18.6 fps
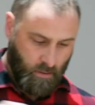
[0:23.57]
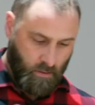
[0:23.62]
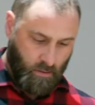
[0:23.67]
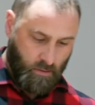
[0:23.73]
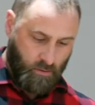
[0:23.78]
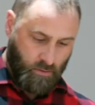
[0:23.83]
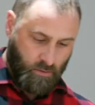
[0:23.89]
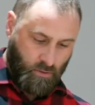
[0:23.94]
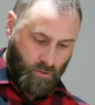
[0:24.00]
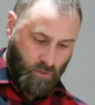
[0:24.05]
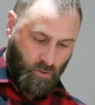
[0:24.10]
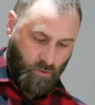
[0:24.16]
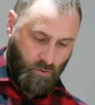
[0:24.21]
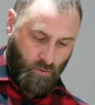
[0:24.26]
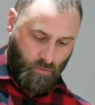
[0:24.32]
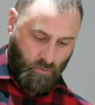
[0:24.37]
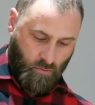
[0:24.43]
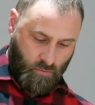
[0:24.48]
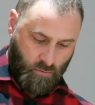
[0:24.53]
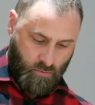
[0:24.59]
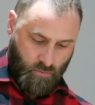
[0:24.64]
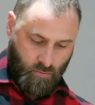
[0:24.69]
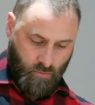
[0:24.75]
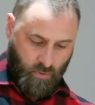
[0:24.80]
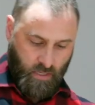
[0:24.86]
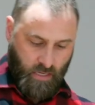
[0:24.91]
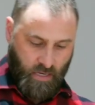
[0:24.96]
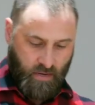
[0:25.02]
So
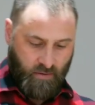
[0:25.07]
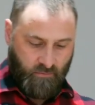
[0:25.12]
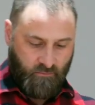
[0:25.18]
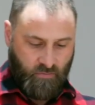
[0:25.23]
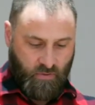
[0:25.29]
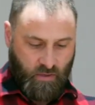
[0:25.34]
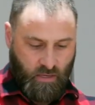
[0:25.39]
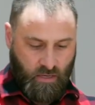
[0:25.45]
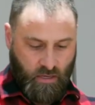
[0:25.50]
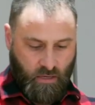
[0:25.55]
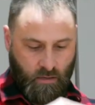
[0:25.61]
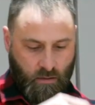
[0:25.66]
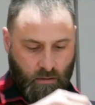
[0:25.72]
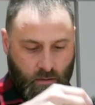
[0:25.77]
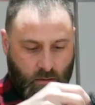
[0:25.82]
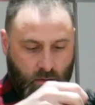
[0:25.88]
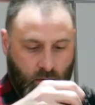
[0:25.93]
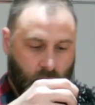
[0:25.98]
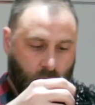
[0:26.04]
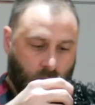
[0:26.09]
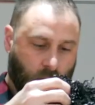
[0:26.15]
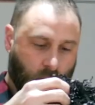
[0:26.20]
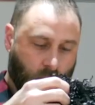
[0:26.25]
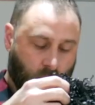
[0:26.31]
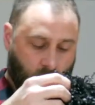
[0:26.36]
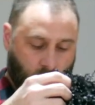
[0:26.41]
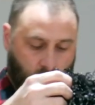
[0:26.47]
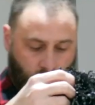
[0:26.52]
we have the
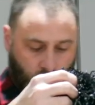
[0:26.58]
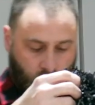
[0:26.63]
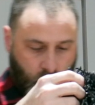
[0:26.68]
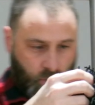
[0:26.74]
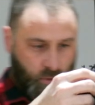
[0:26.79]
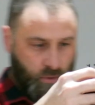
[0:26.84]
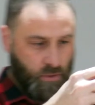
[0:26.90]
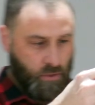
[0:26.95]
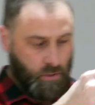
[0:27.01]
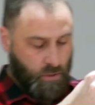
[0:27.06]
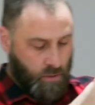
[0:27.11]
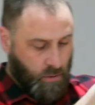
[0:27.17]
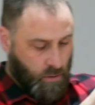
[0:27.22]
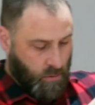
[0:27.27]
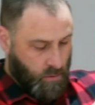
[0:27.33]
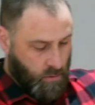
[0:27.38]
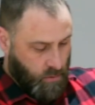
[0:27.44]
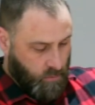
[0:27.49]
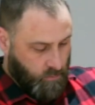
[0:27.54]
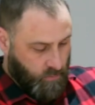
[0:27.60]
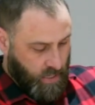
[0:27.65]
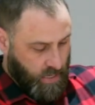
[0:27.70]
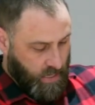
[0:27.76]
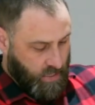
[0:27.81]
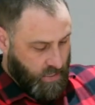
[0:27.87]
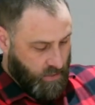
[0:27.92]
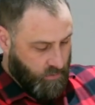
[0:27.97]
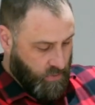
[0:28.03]
worst
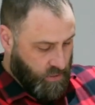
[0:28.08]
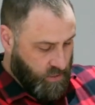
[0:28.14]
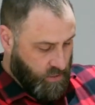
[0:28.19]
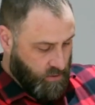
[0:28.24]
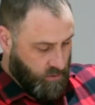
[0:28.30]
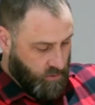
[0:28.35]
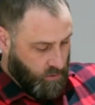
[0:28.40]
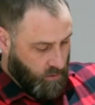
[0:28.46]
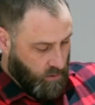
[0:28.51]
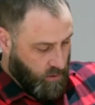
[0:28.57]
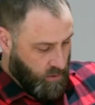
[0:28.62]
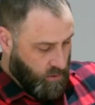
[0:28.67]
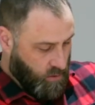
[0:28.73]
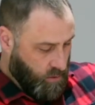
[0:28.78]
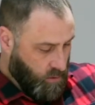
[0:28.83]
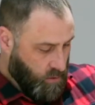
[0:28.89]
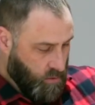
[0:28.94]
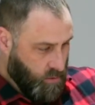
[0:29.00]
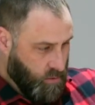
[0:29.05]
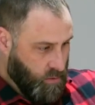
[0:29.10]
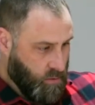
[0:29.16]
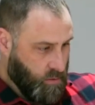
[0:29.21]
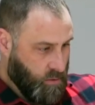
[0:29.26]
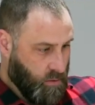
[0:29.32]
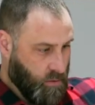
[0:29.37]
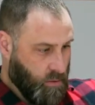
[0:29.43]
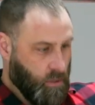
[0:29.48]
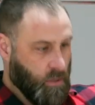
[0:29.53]
packing material on earth,
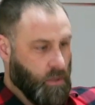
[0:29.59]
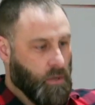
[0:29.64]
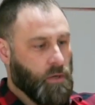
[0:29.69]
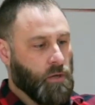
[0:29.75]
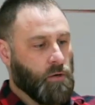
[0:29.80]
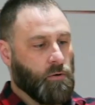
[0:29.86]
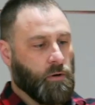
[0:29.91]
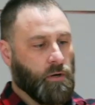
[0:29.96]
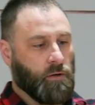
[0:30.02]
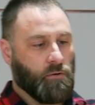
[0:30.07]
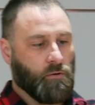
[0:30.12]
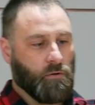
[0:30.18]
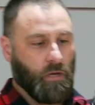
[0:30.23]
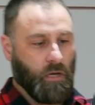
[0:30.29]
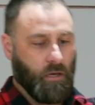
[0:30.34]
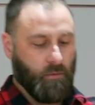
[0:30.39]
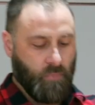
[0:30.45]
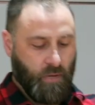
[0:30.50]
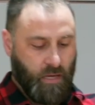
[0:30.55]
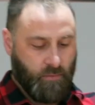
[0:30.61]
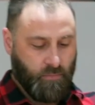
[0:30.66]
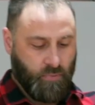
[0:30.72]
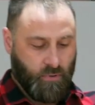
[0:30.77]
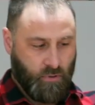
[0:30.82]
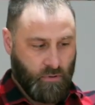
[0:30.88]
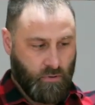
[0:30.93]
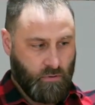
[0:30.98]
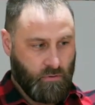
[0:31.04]
crinkle cut
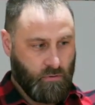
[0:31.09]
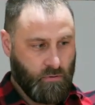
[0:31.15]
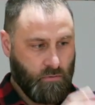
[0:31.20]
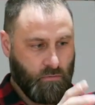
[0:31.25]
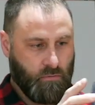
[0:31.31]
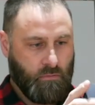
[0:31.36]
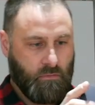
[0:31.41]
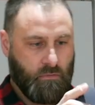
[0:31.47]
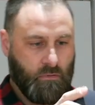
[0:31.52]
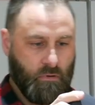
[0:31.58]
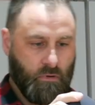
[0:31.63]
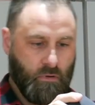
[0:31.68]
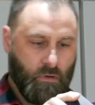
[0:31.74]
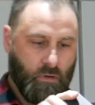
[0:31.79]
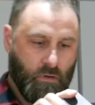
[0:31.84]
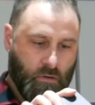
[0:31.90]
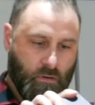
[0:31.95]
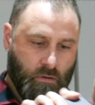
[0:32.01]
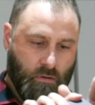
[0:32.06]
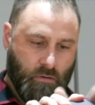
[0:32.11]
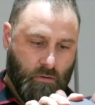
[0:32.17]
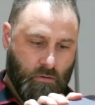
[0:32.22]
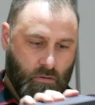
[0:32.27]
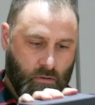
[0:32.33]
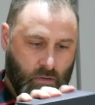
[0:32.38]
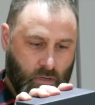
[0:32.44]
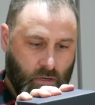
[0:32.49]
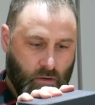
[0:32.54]
paper.
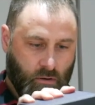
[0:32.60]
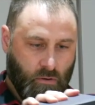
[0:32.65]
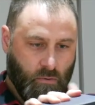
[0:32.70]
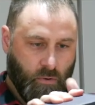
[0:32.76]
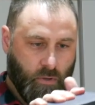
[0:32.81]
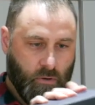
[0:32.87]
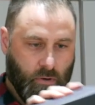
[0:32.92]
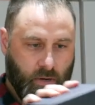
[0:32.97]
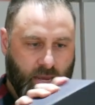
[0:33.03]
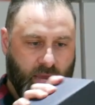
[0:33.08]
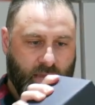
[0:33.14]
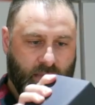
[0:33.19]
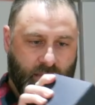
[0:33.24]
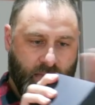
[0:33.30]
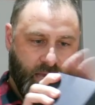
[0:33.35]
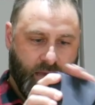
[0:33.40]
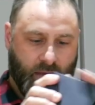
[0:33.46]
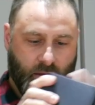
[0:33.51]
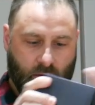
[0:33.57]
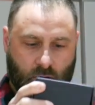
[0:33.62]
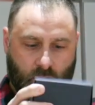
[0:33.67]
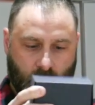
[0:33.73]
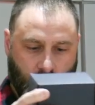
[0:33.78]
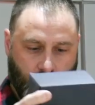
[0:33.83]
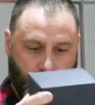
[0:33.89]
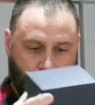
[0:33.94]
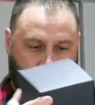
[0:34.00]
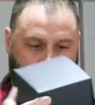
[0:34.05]
I don't know whether I hate that
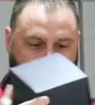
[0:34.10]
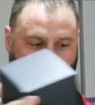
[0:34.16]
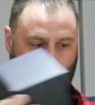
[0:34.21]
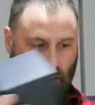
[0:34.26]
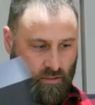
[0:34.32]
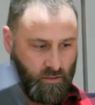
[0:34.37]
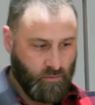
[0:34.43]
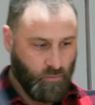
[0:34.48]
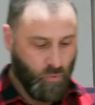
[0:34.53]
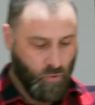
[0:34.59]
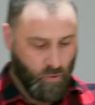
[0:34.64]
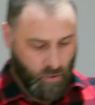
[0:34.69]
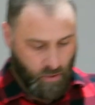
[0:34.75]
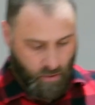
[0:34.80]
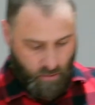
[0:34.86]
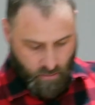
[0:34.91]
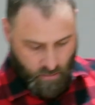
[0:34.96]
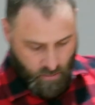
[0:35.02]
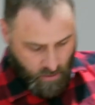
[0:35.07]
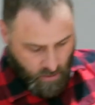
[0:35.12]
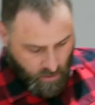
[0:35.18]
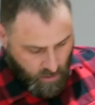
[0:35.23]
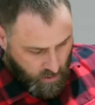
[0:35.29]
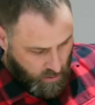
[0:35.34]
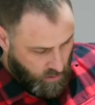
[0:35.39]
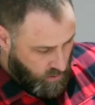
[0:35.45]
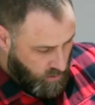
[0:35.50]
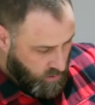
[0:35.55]
or peanuts more,
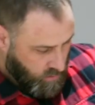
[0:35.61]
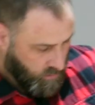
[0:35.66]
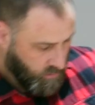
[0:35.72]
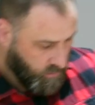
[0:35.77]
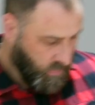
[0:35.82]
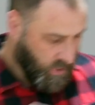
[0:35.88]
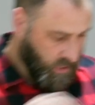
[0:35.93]
but